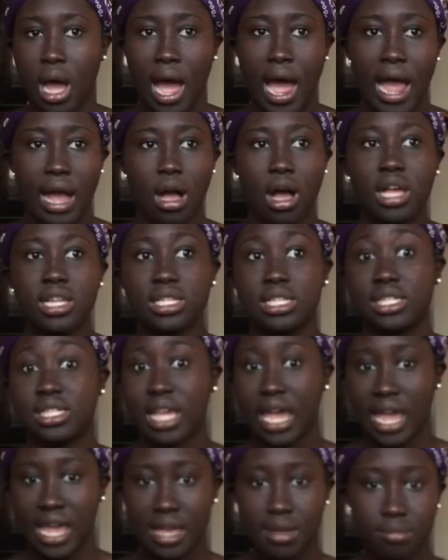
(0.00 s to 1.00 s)
I can't
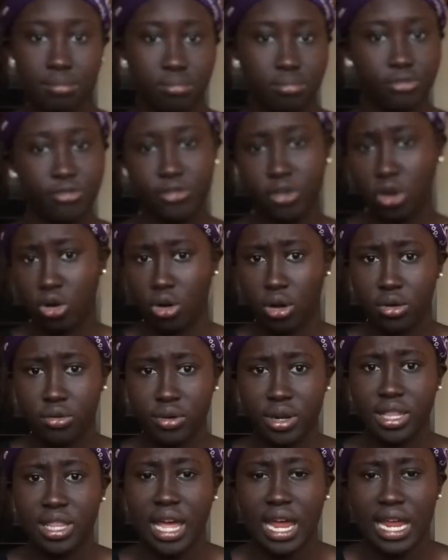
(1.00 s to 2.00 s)
say for
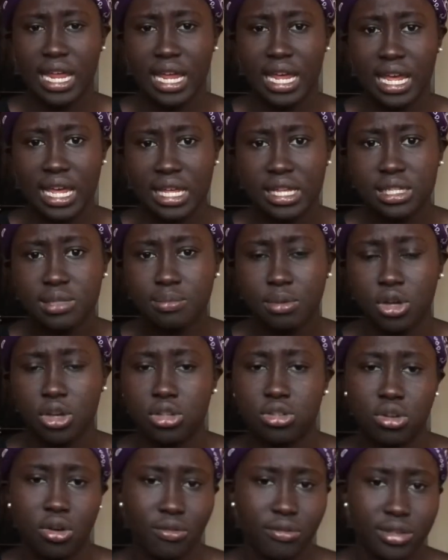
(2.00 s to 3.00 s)
concrete that it is,
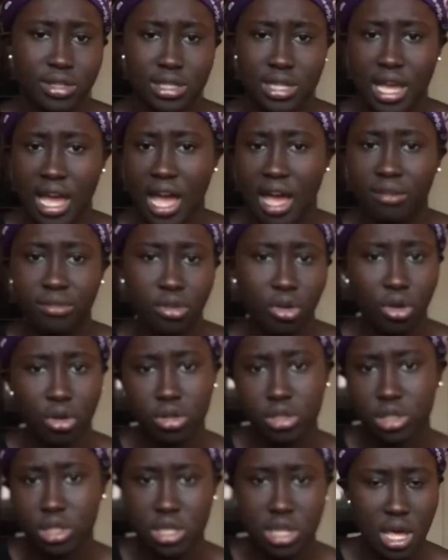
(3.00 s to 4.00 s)
because obviously I haven't
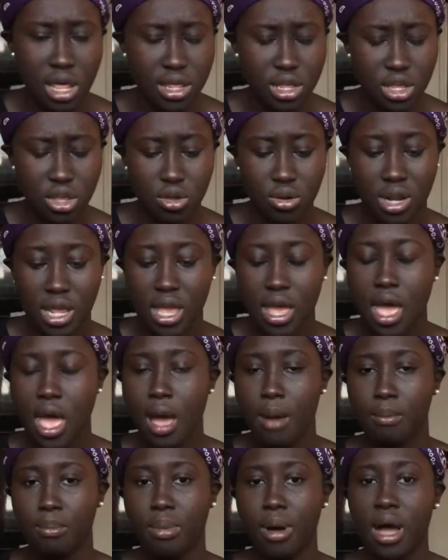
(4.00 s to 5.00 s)
gone to the other uni,
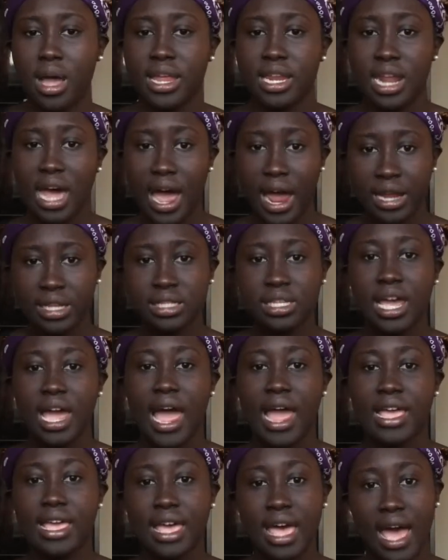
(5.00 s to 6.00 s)
but in hindsight
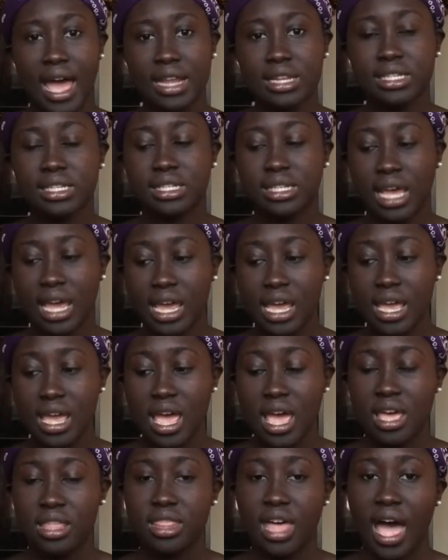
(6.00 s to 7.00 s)
I can say
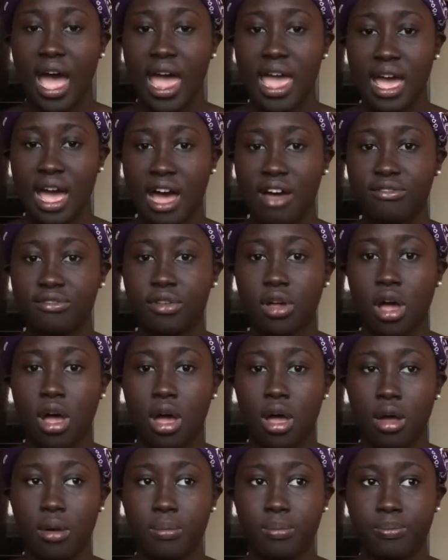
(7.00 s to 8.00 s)
that I have
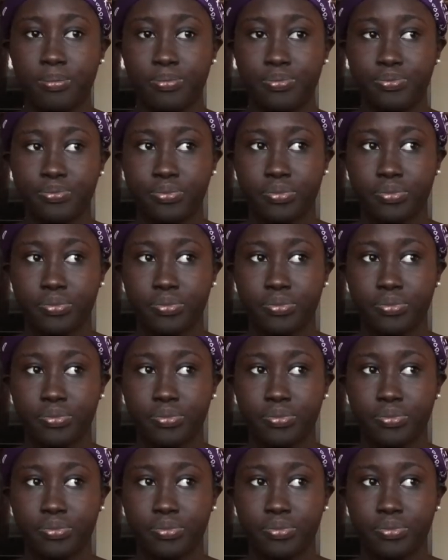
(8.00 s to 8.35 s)
um